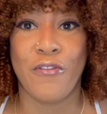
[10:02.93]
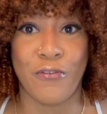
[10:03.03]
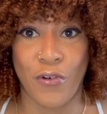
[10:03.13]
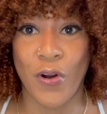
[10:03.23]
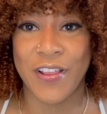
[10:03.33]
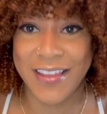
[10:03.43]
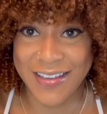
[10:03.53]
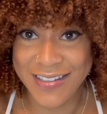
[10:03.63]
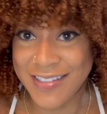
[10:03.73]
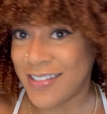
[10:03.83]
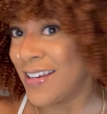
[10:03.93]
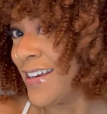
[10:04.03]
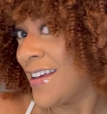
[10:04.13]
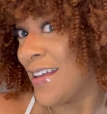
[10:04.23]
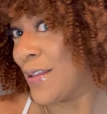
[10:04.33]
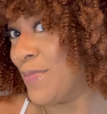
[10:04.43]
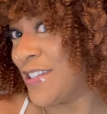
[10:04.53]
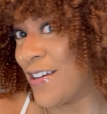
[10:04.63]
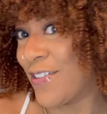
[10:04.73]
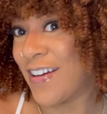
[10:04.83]
for this. Let me
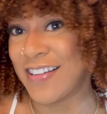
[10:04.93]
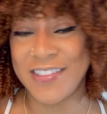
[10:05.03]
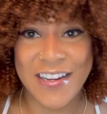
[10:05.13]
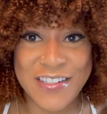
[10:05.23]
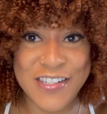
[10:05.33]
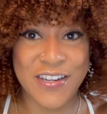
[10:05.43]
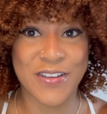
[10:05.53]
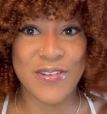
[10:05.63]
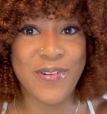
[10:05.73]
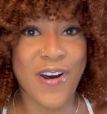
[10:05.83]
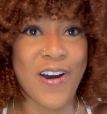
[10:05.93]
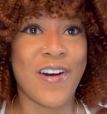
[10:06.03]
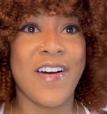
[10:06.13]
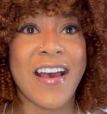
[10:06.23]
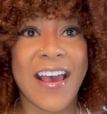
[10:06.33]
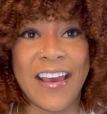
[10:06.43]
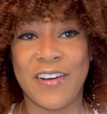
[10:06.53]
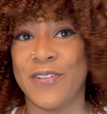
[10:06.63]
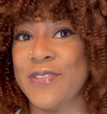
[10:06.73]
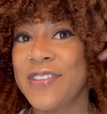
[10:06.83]
turn around so I can show you all
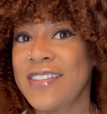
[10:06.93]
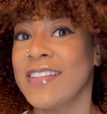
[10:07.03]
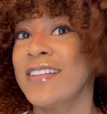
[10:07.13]
angles.